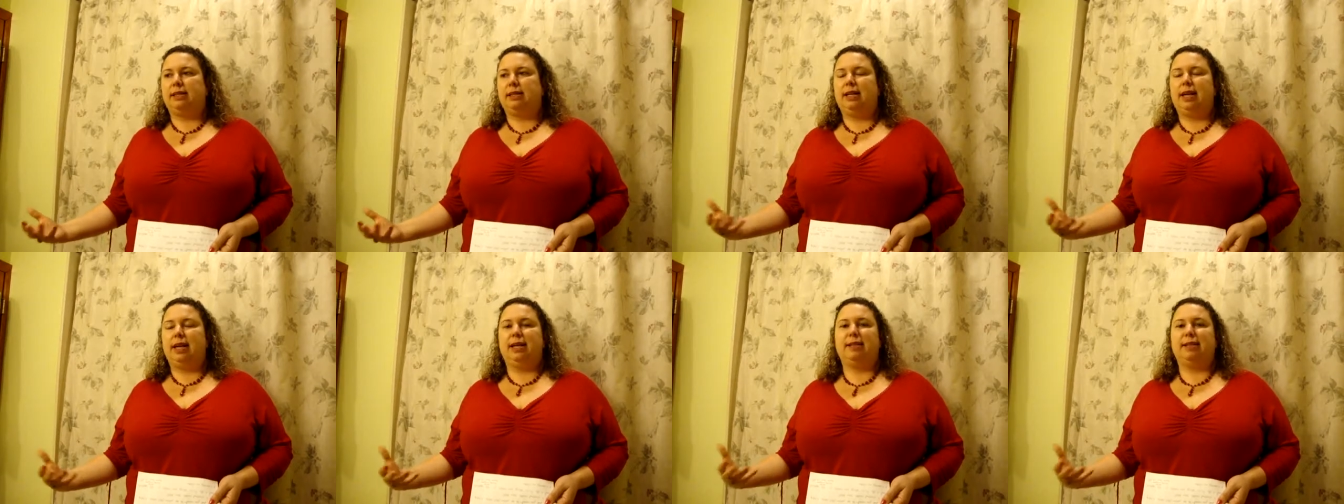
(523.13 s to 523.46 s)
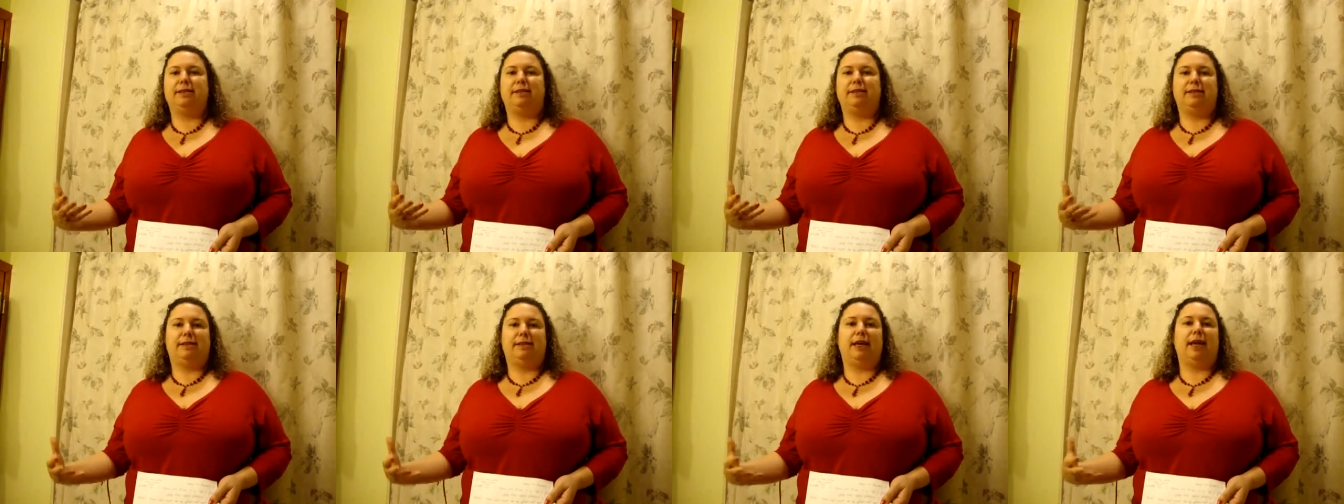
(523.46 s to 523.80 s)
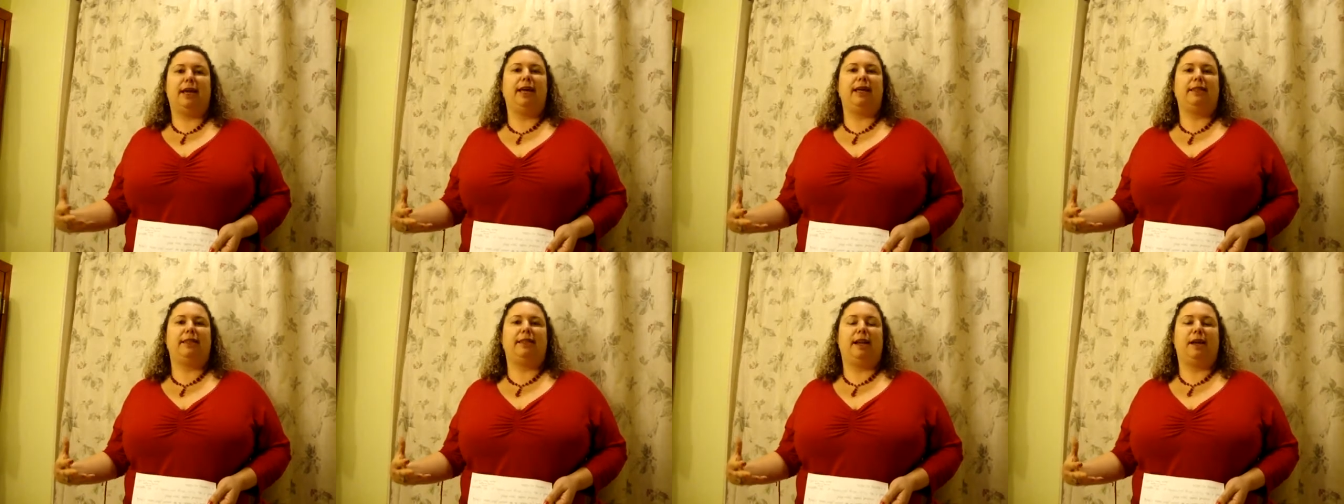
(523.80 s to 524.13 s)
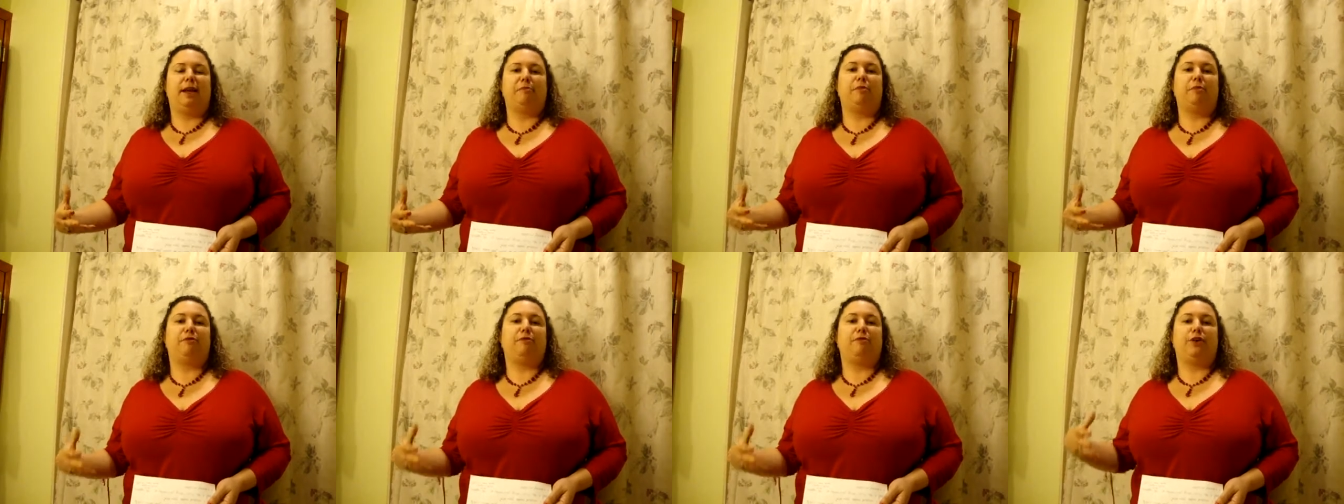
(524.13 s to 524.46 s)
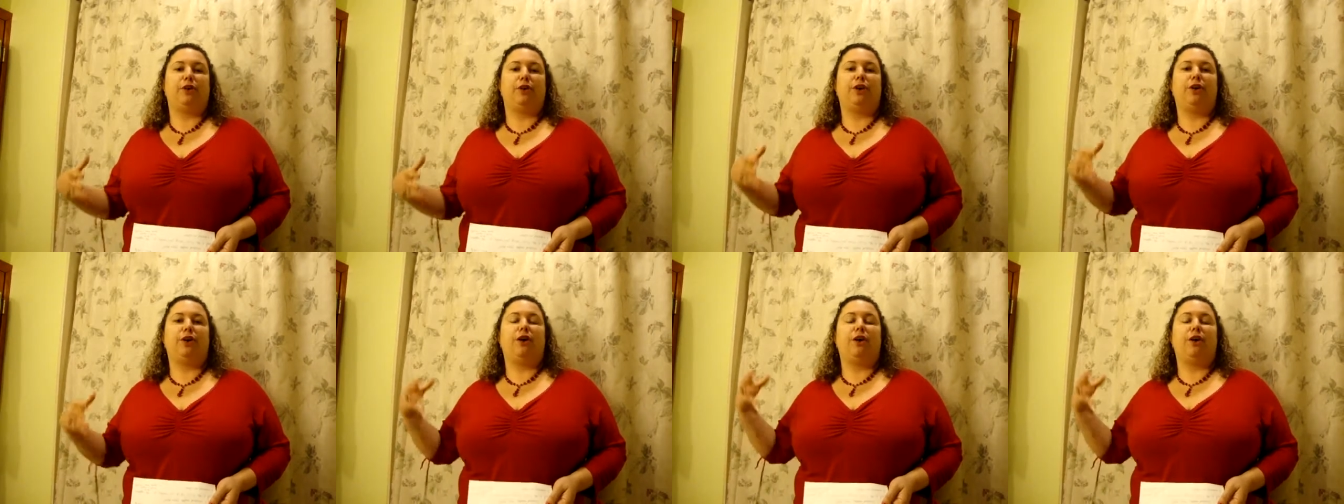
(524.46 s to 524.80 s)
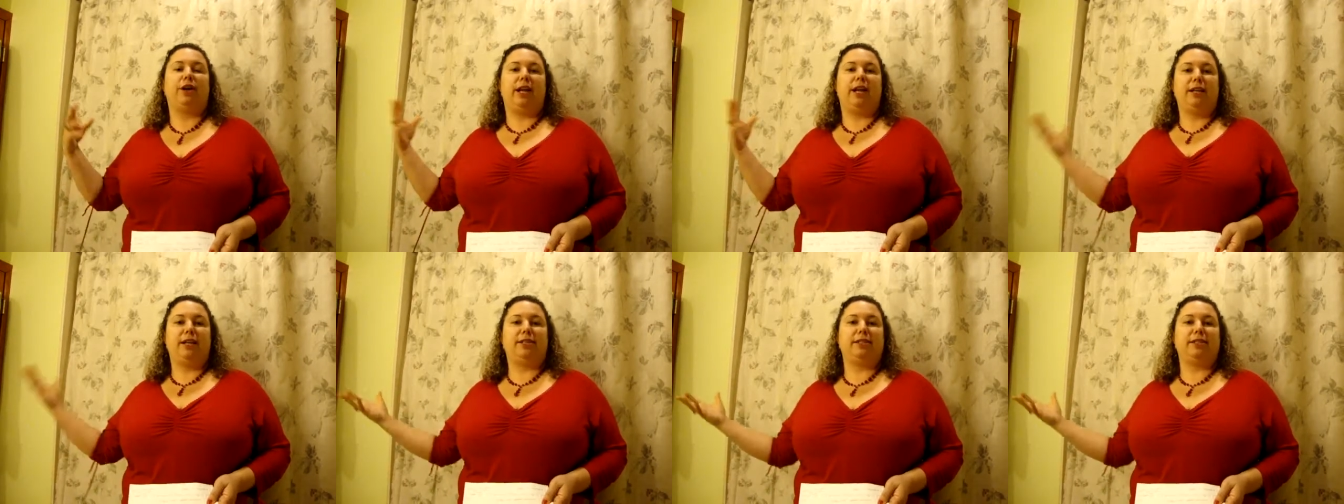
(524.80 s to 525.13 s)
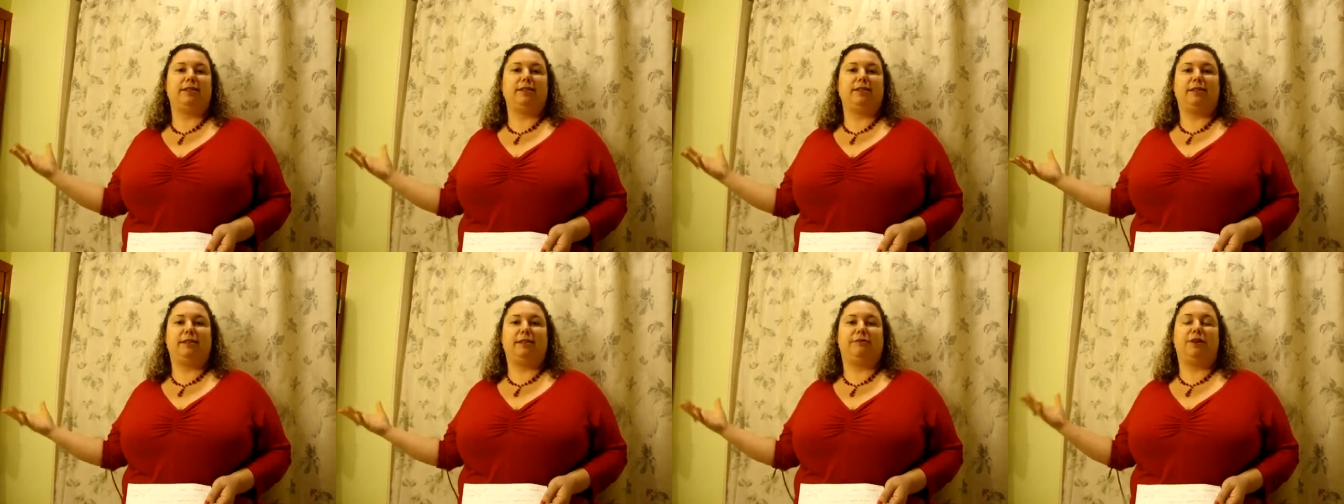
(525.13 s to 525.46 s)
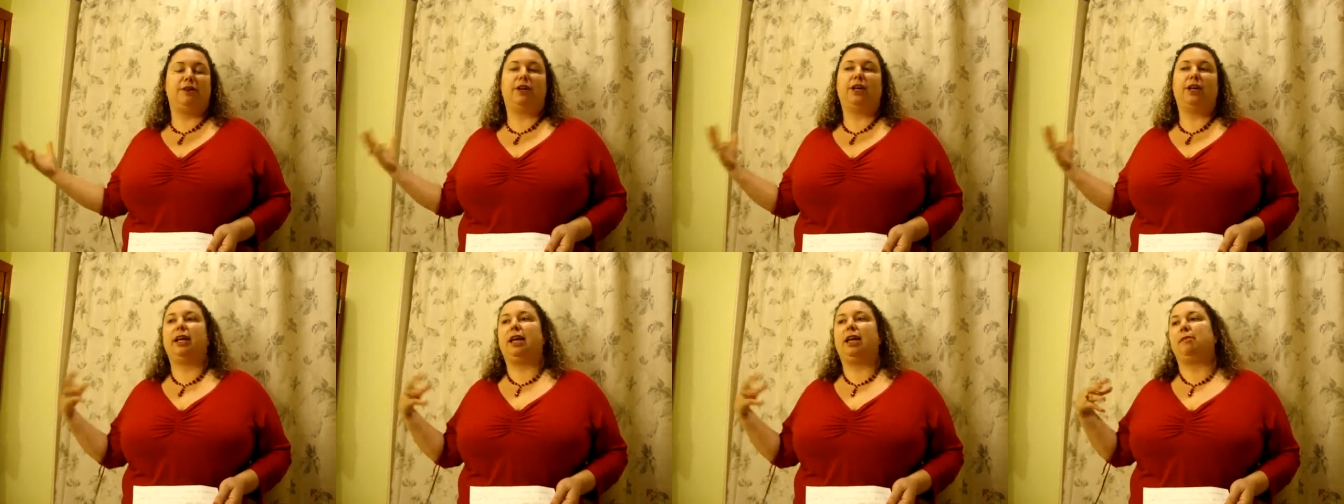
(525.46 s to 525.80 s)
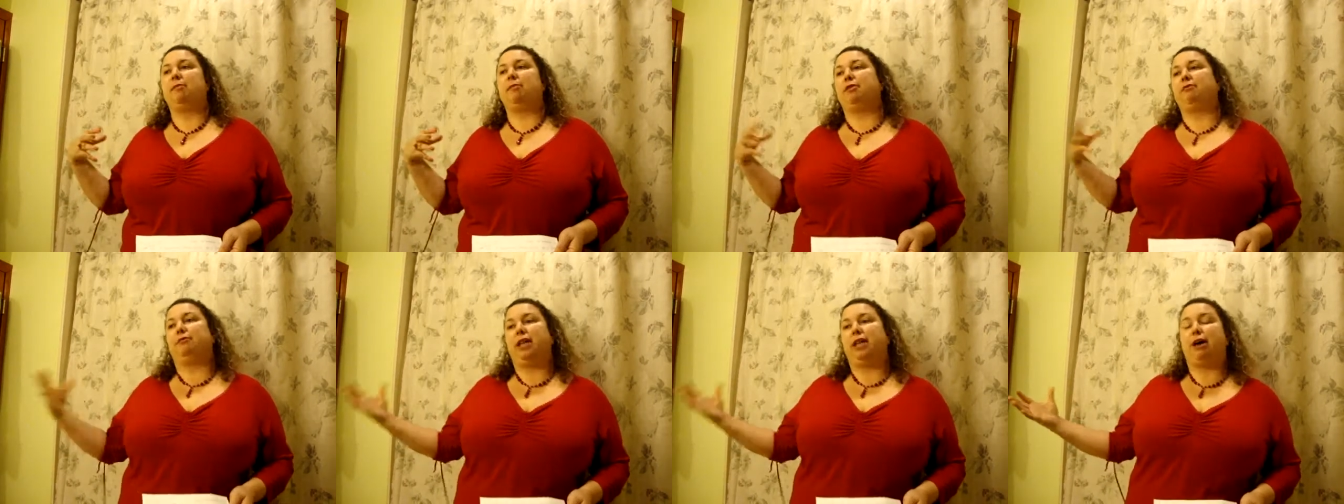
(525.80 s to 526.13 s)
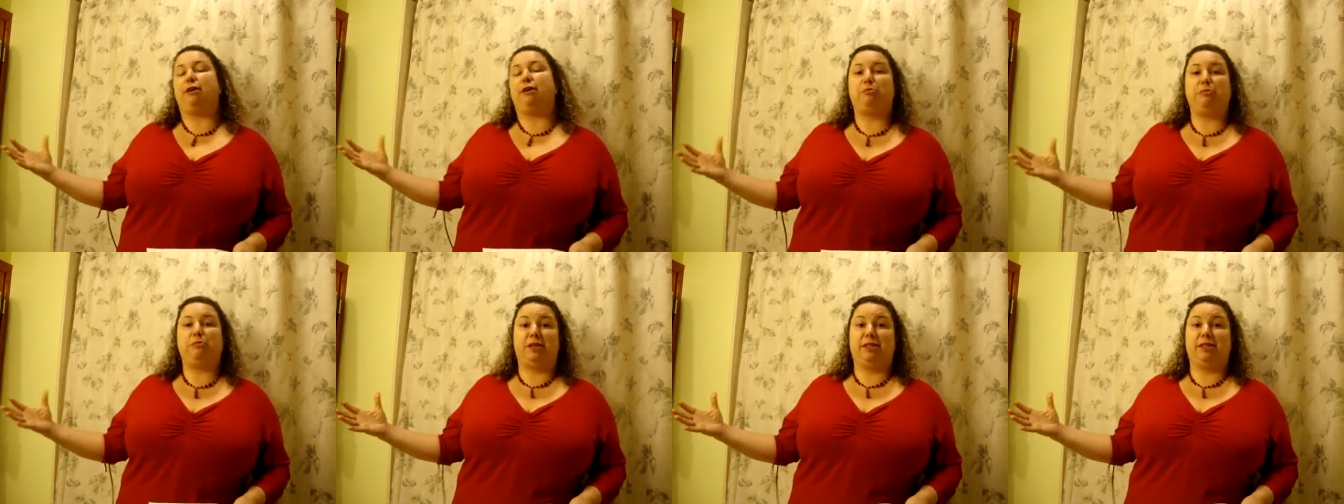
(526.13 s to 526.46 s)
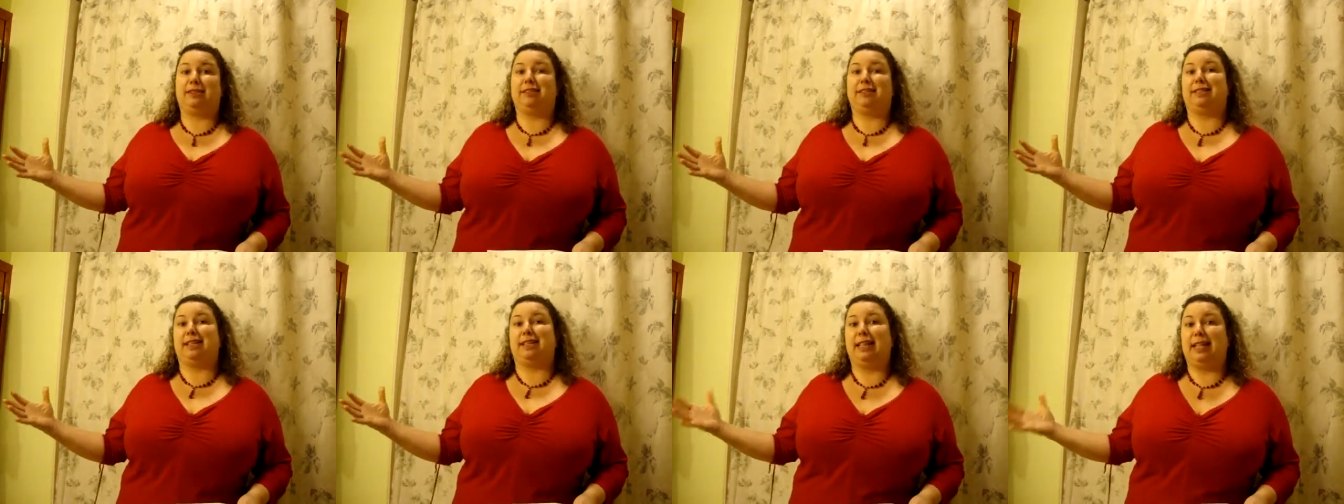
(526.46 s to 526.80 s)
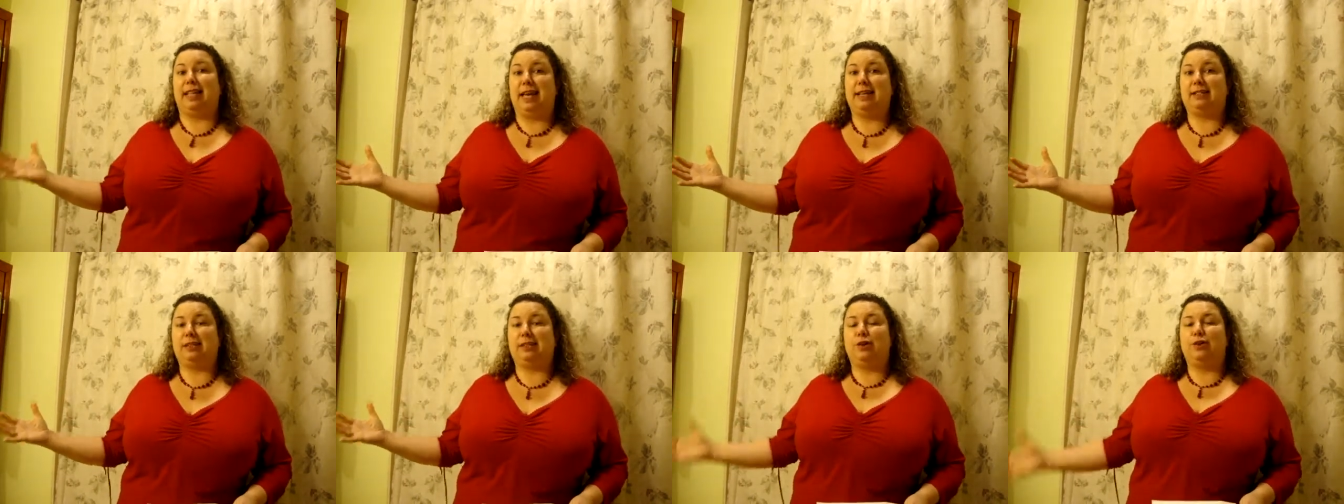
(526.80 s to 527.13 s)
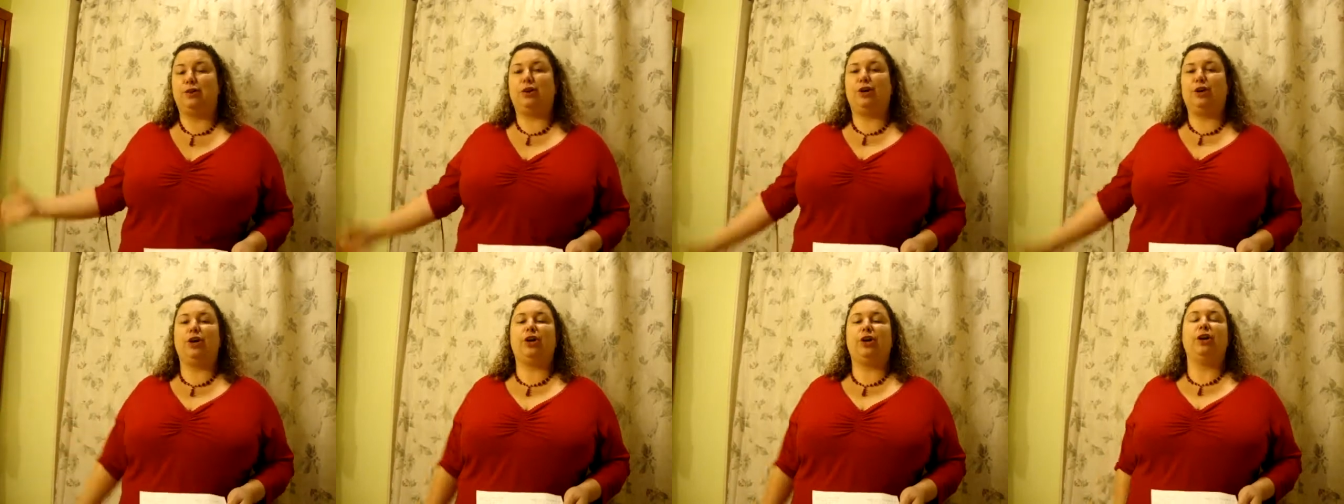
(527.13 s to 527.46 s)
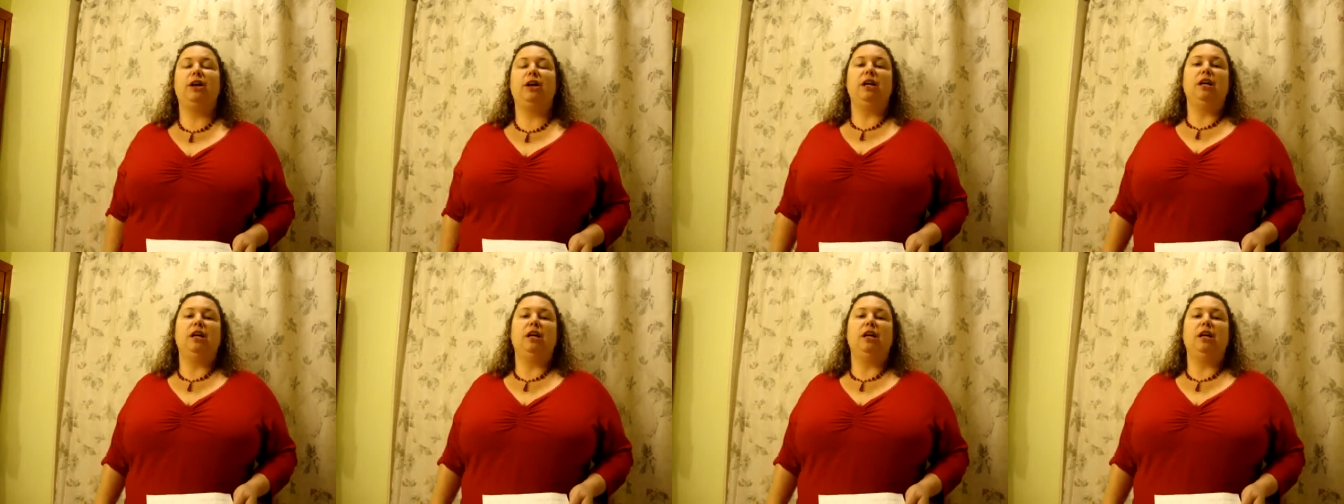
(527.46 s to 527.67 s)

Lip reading: tend to say that I prefer carnations if you're going to get me a flower piece because they last longer.